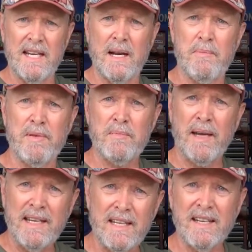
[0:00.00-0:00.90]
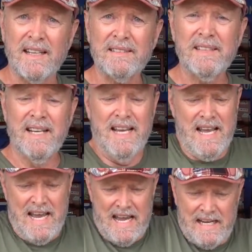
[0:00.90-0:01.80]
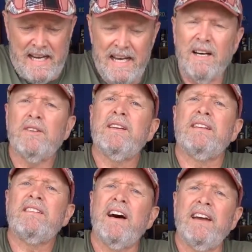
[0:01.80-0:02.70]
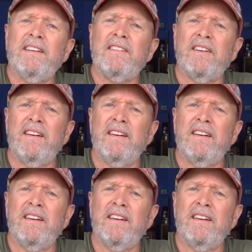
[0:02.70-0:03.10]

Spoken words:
it up with my heat gun, and I held it tight